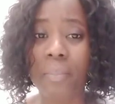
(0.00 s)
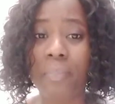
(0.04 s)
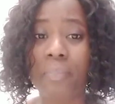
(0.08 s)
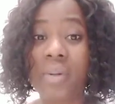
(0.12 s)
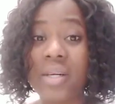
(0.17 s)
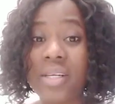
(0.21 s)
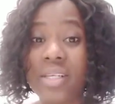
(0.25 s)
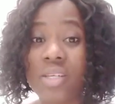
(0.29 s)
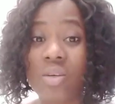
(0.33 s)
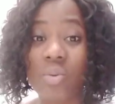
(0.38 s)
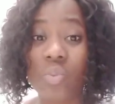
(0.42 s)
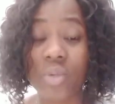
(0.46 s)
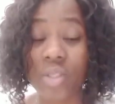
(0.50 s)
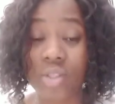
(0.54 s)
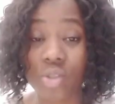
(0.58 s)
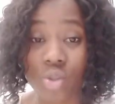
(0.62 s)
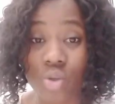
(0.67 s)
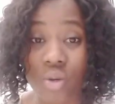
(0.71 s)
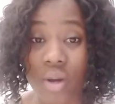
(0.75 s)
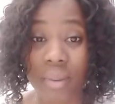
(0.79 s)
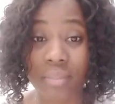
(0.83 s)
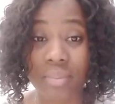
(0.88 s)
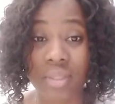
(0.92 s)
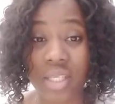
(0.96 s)
pleading with
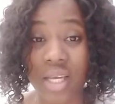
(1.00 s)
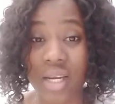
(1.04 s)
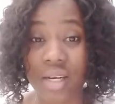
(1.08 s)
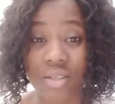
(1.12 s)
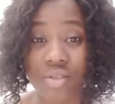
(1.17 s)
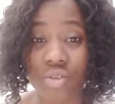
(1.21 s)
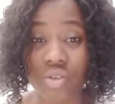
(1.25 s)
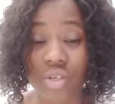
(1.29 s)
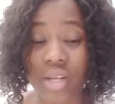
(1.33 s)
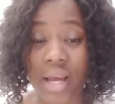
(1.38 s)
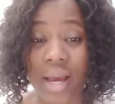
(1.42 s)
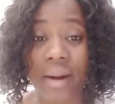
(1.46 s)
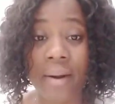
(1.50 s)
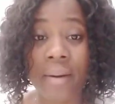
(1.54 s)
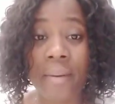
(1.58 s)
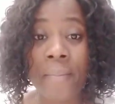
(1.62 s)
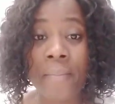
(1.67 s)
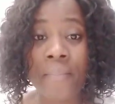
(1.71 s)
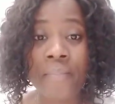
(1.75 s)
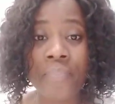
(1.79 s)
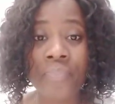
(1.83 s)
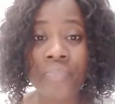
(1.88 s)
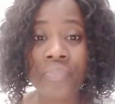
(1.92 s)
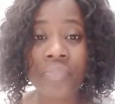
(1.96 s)
you. I'm telling you that
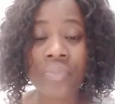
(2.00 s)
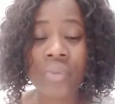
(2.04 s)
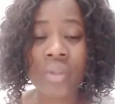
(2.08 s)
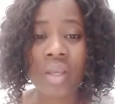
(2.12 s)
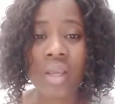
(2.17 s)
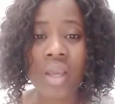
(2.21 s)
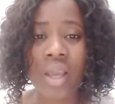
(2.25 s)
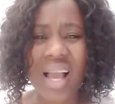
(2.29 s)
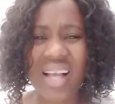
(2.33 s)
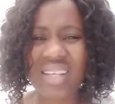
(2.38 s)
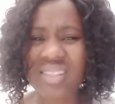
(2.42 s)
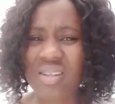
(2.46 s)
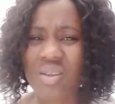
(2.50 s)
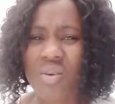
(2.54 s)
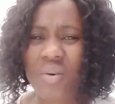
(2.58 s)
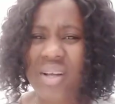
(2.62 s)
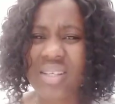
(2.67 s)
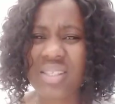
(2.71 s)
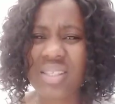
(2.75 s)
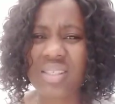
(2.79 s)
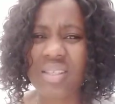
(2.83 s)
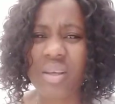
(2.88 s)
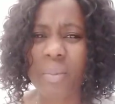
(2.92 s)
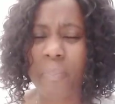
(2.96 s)
as long
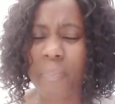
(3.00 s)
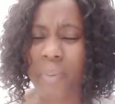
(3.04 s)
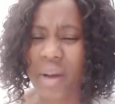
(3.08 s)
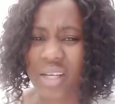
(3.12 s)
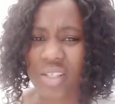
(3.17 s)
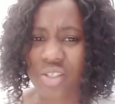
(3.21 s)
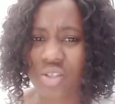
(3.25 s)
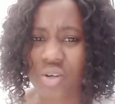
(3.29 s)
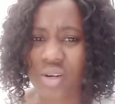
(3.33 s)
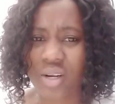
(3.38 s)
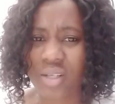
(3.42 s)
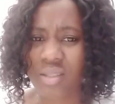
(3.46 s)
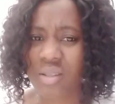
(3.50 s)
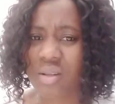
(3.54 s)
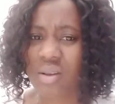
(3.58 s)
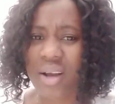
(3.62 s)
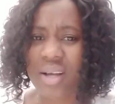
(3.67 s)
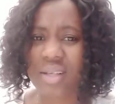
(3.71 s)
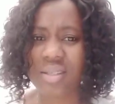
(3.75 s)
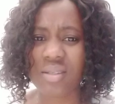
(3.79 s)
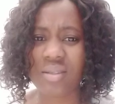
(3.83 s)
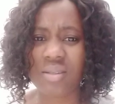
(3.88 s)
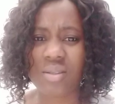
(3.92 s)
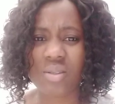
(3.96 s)
as it's a passion, as
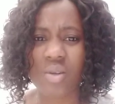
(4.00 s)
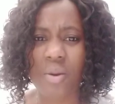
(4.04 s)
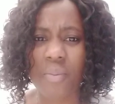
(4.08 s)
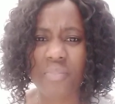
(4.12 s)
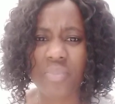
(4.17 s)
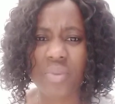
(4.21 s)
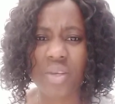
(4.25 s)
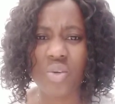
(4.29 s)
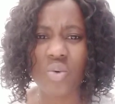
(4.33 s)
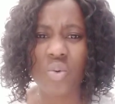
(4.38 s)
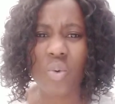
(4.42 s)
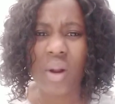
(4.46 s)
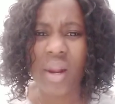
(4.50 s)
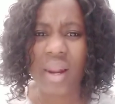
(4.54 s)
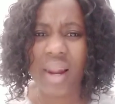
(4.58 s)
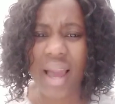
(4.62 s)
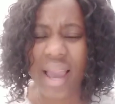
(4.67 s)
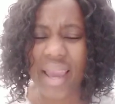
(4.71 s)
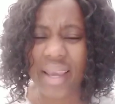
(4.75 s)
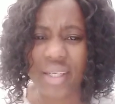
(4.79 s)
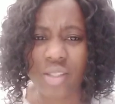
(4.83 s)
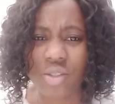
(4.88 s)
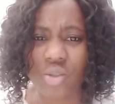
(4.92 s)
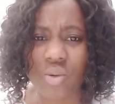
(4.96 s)
long as it's something you
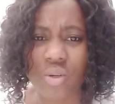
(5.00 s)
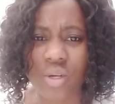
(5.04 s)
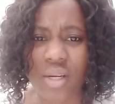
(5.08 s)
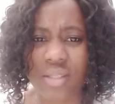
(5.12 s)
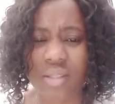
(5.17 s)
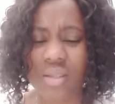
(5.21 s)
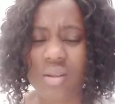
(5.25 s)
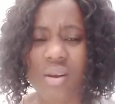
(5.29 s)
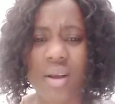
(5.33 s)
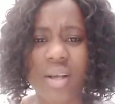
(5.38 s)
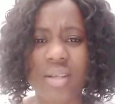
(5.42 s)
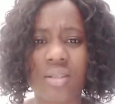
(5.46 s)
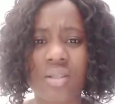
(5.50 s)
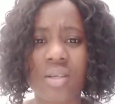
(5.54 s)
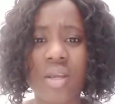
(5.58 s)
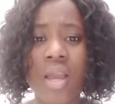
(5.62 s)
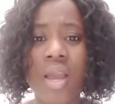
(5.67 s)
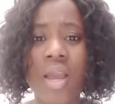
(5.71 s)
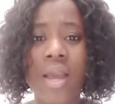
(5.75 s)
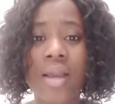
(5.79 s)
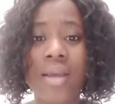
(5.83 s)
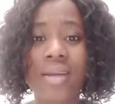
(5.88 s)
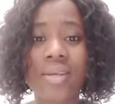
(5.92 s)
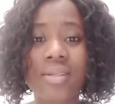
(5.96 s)
like doing, as long as
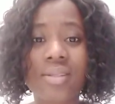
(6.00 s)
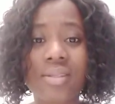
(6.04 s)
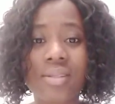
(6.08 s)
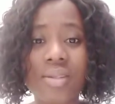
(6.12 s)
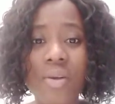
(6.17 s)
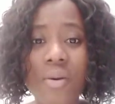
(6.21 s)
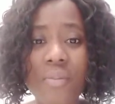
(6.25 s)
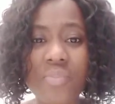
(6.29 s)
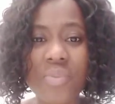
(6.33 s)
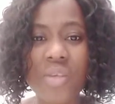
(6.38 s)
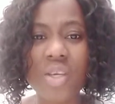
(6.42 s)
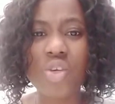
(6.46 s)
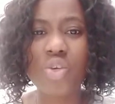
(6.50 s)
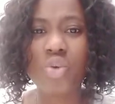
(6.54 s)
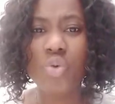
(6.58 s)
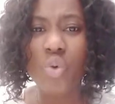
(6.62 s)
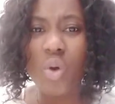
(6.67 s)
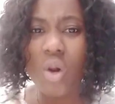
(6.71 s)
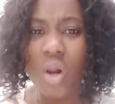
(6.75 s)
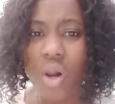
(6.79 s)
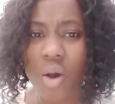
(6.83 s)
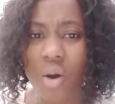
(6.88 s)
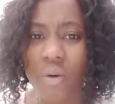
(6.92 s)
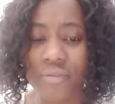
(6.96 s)
it's something you
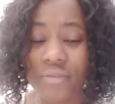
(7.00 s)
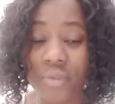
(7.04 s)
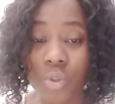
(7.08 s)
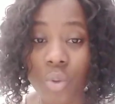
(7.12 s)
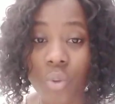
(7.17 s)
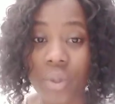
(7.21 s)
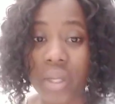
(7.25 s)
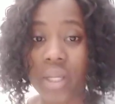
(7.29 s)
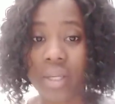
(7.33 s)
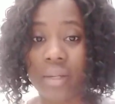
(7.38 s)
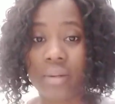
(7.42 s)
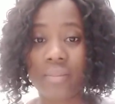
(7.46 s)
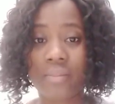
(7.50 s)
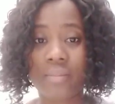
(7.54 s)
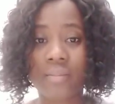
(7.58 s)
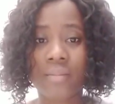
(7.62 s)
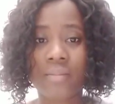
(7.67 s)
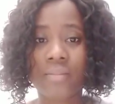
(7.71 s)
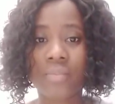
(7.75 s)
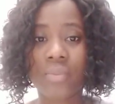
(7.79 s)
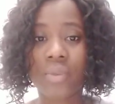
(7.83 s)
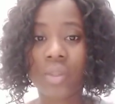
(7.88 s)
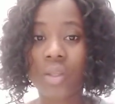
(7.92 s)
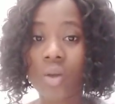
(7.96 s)
love doing,
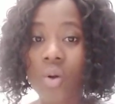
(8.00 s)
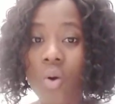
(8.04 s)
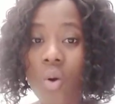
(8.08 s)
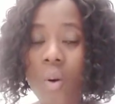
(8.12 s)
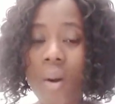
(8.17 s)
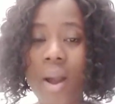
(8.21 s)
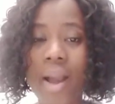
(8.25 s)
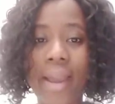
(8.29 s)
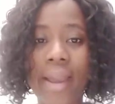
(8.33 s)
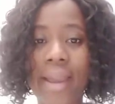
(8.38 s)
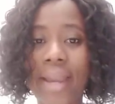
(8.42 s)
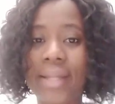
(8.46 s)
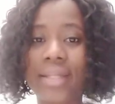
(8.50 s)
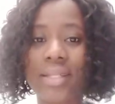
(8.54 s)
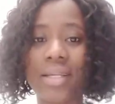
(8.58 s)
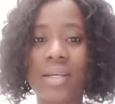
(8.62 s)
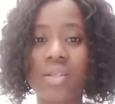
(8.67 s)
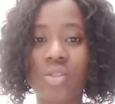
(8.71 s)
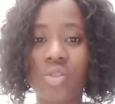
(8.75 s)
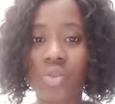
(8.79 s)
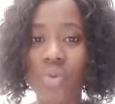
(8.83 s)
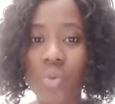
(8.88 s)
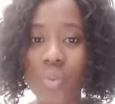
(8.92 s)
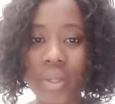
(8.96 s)
go ahead
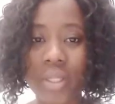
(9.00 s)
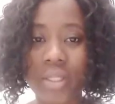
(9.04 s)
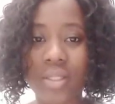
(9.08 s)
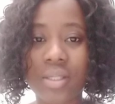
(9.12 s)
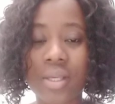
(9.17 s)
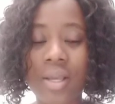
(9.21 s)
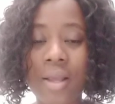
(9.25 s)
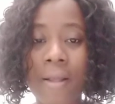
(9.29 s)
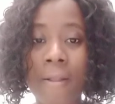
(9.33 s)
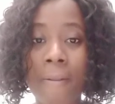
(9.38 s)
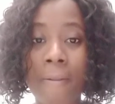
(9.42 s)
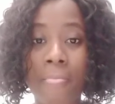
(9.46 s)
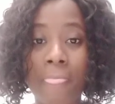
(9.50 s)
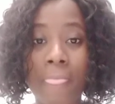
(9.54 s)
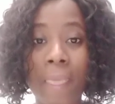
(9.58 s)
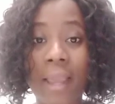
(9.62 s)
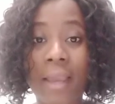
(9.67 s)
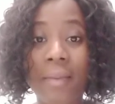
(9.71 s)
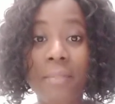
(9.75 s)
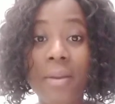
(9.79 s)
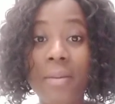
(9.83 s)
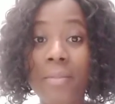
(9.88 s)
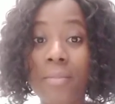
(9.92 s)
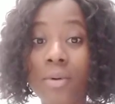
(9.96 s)
and do it.
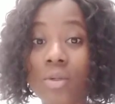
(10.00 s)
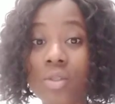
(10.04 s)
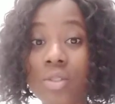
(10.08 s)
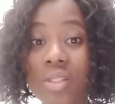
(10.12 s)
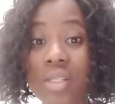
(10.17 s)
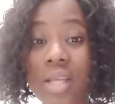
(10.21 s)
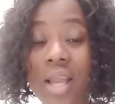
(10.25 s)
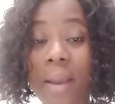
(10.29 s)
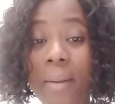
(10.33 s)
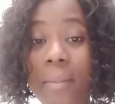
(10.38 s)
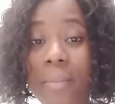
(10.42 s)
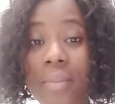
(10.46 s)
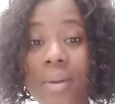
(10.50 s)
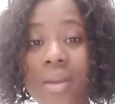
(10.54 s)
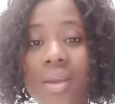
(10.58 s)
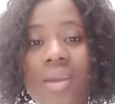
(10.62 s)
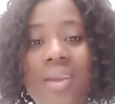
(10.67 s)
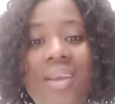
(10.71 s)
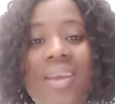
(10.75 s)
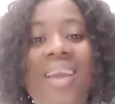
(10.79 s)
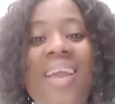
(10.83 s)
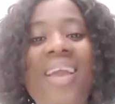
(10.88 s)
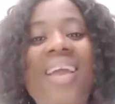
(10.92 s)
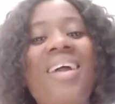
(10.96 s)
Like me, most time
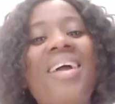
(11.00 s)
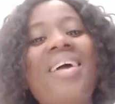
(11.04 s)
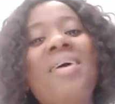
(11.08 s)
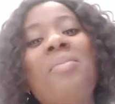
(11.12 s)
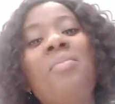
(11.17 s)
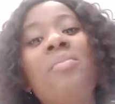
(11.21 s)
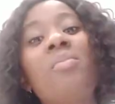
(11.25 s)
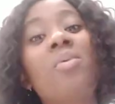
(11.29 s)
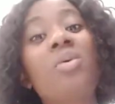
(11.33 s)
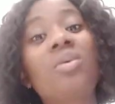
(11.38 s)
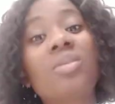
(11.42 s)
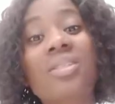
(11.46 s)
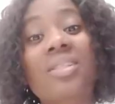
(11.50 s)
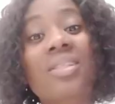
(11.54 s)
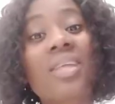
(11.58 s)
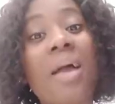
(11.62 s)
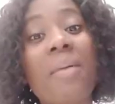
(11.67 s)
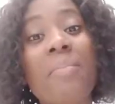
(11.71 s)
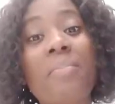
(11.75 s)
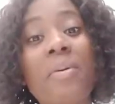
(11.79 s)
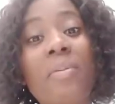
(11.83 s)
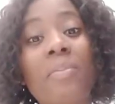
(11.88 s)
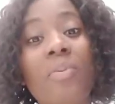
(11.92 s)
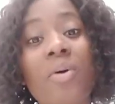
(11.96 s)

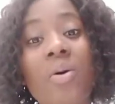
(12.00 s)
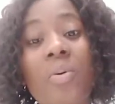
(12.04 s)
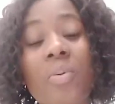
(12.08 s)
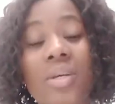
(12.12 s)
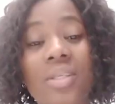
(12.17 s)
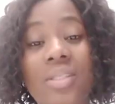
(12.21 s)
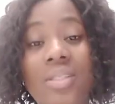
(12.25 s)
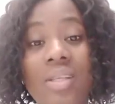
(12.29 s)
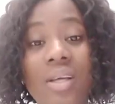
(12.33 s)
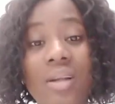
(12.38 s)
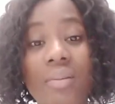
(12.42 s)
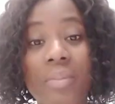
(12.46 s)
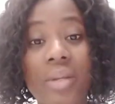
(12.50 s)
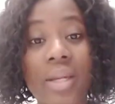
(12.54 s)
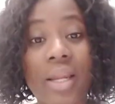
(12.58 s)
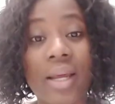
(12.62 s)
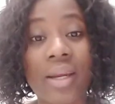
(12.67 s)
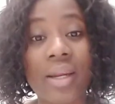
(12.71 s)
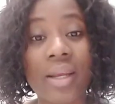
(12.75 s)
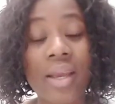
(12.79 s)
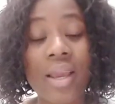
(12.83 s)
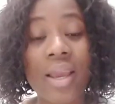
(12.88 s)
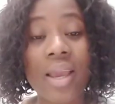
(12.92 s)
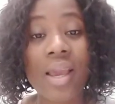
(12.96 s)
people always tell me
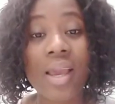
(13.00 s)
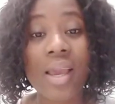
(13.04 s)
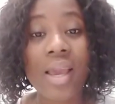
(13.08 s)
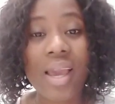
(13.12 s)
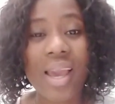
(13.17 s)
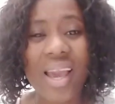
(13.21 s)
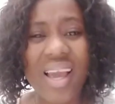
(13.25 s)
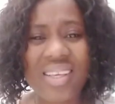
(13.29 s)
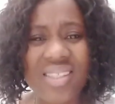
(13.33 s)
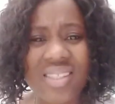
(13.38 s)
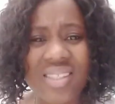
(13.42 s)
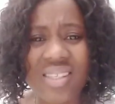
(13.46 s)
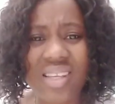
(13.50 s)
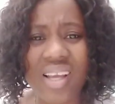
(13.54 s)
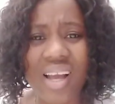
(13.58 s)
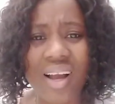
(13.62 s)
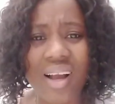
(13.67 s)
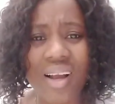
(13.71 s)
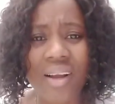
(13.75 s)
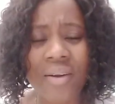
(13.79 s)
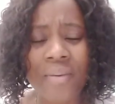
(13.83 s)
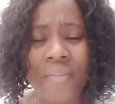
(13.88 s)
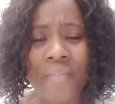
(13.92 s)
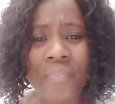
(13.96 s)
that,
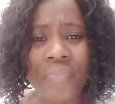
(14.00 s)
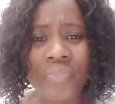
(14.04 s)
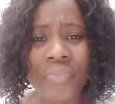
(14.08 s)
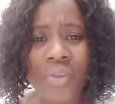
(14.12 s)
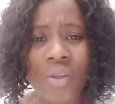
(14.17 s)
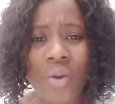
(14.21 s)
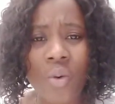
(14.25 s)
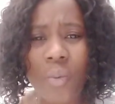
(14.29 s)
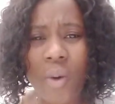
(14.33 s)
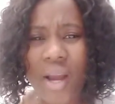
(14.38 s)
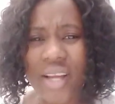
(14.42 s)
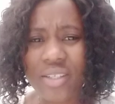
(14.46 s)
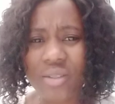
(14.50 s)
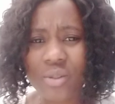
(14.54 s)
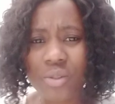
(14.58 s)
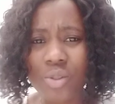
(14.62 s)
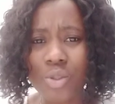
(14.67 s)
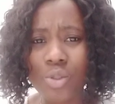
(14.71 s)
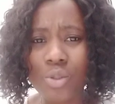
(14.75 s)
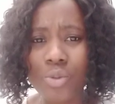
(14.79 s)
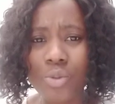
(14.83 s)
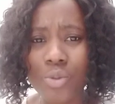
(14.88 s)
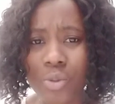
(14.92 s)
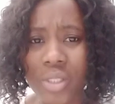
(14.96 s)
Esther, why
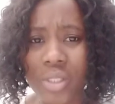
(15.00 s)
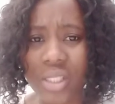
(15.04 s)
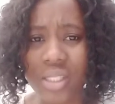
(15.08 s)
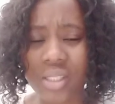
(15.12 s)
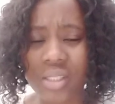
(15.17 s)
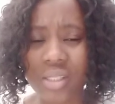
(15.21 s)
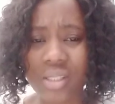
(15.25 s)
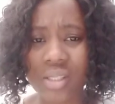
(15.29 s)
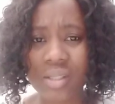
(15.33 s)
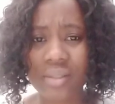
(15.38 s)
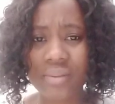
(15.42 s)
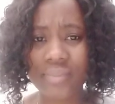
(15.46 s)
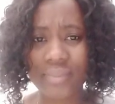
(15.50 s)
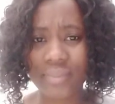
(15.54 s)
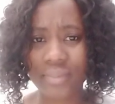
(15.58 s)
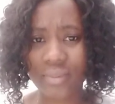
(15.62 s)
don't you do this?